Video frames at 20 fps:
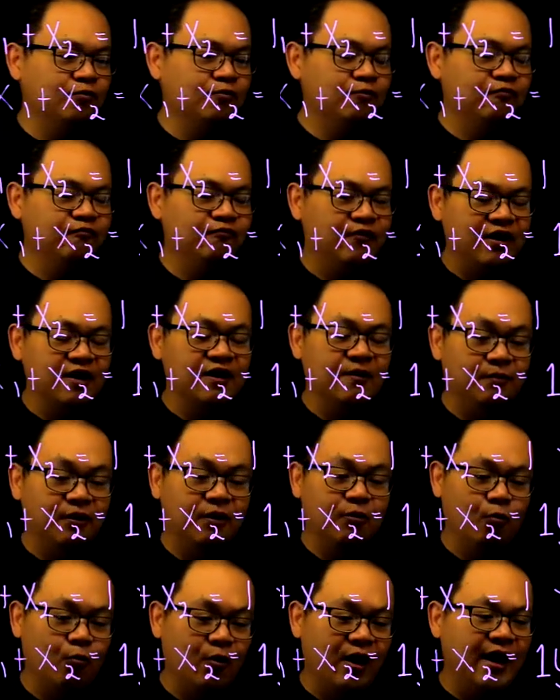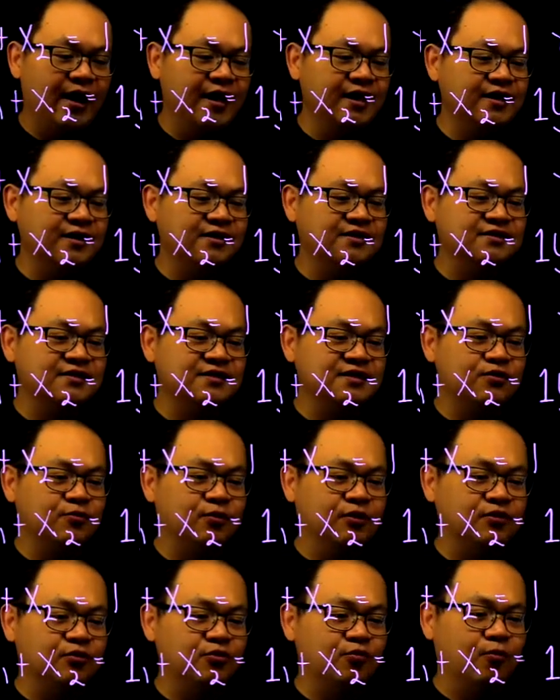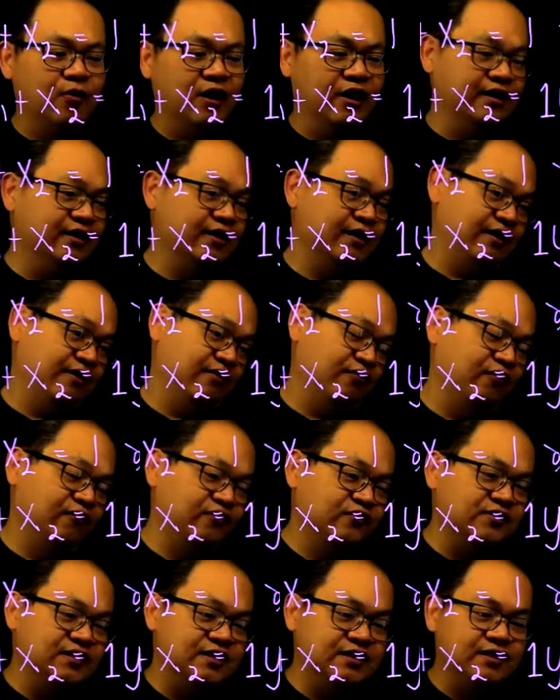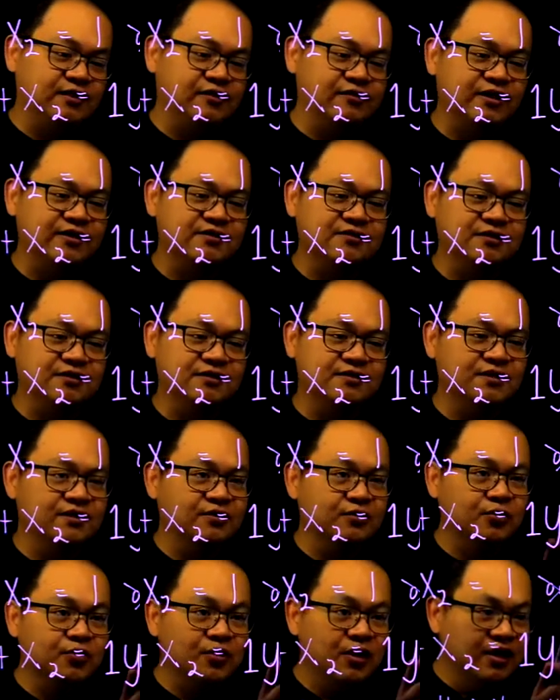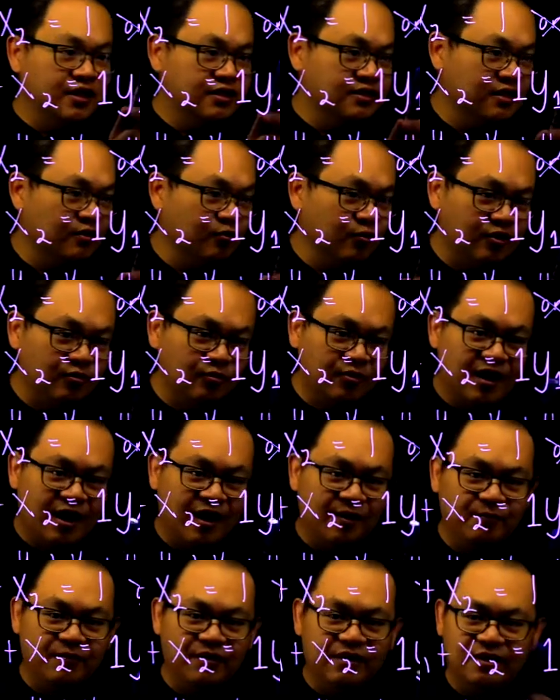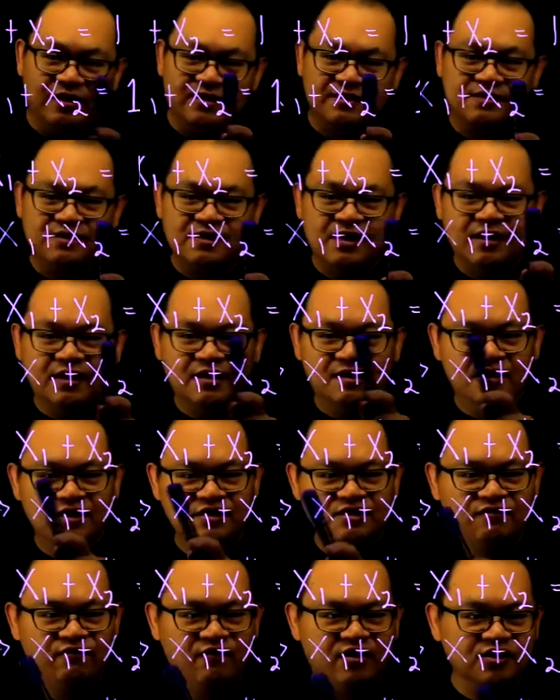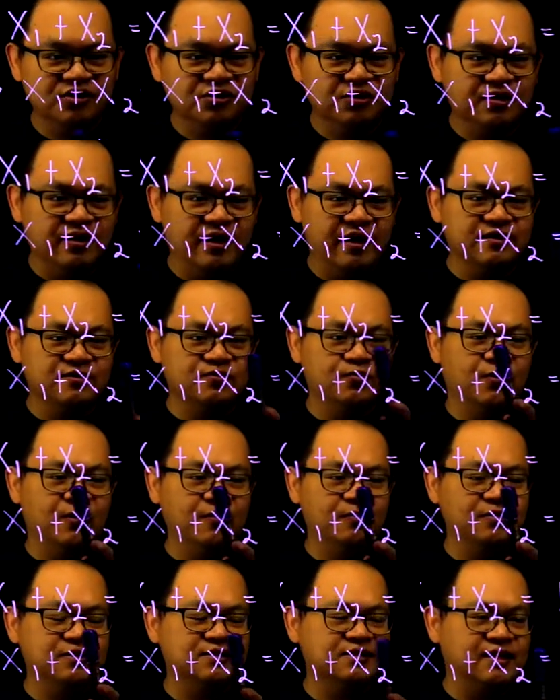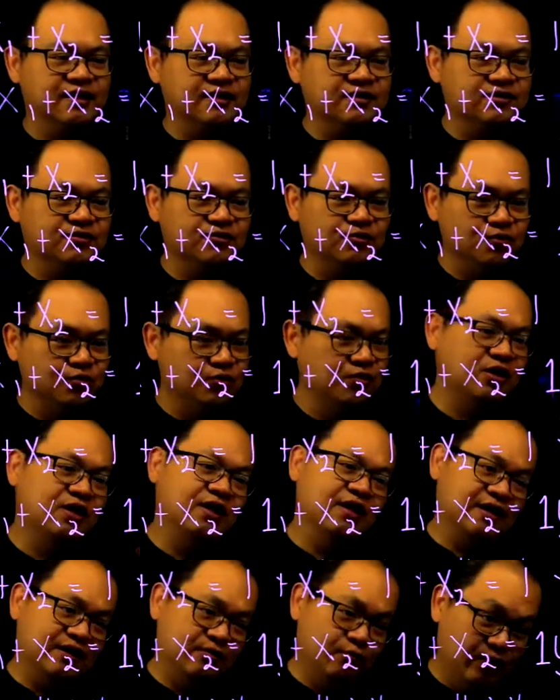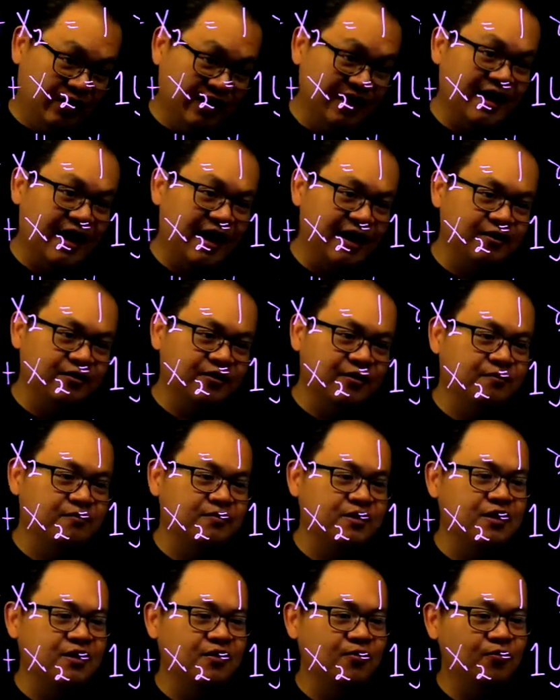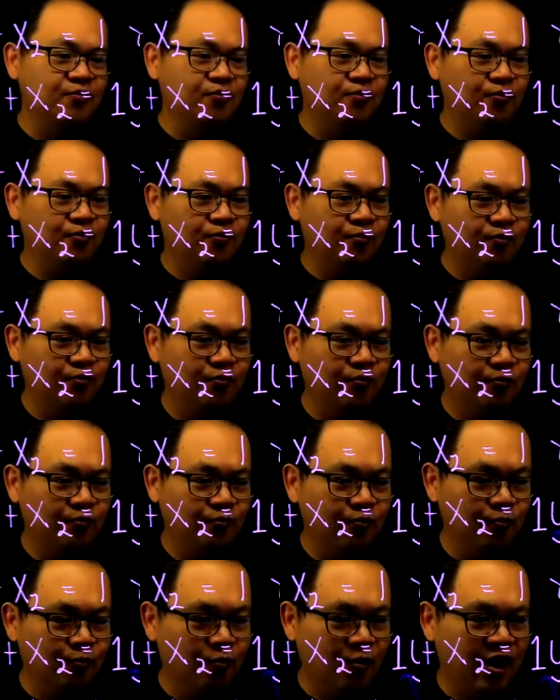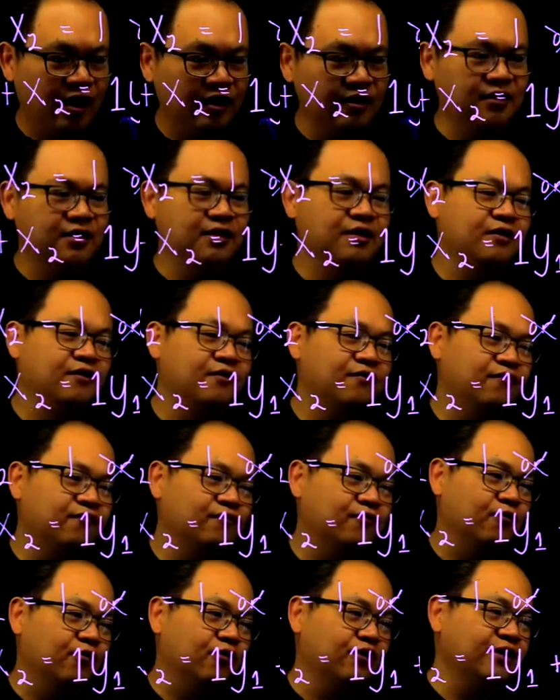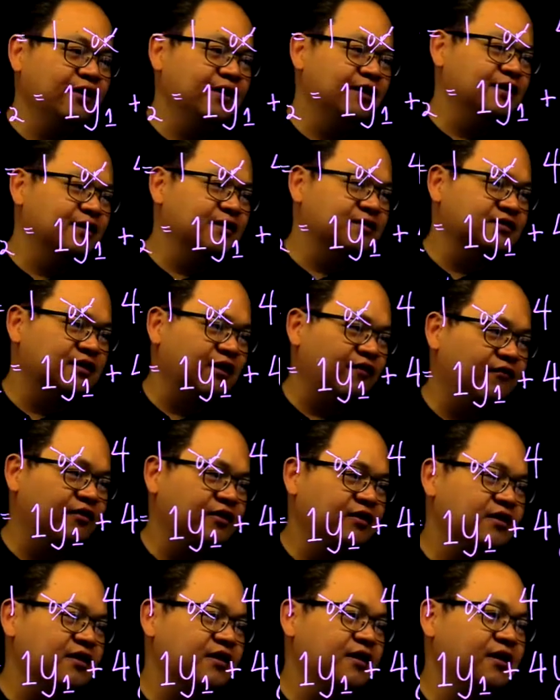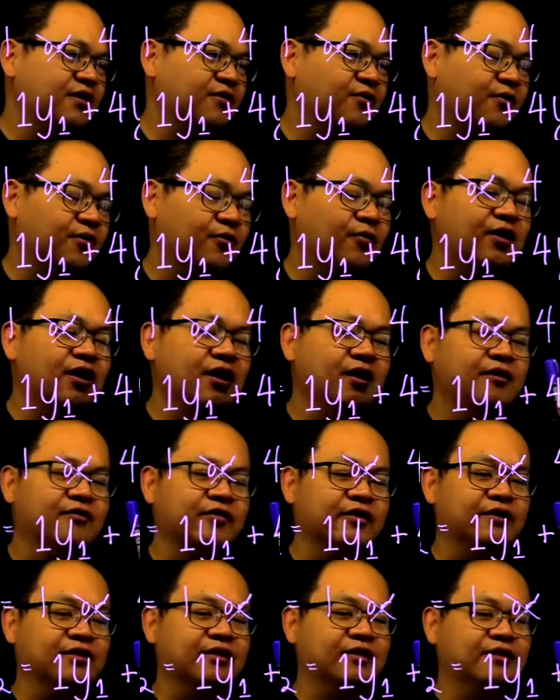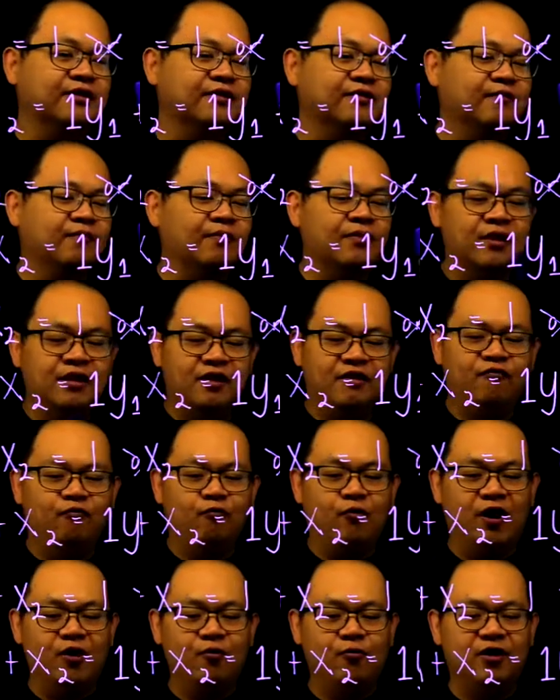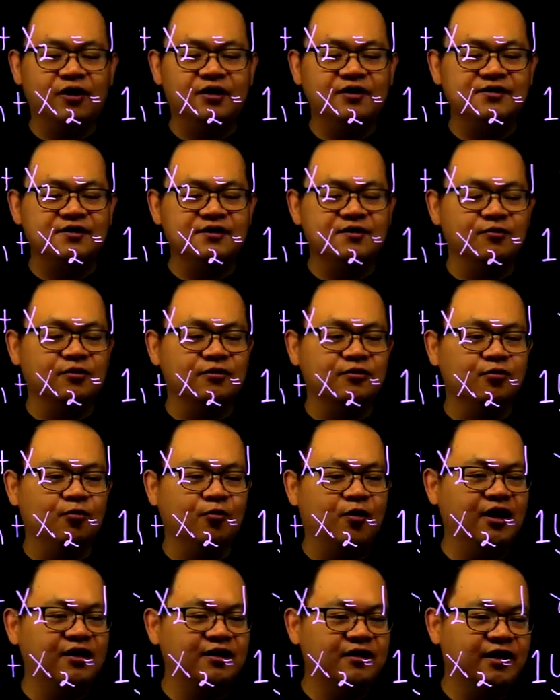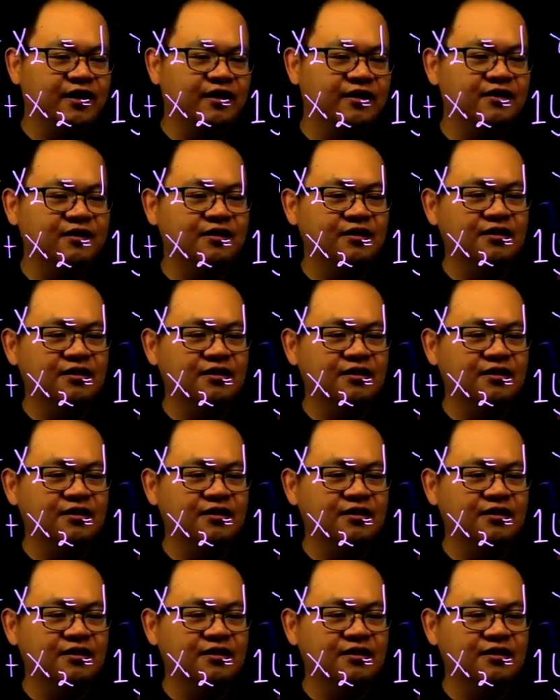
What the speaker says: variable y is equal to 1, and obviously the rest are 0, then what will happen is this function x1 plus x2 will either be 1, 4, 70, or 100. If y1 is equal to 1, then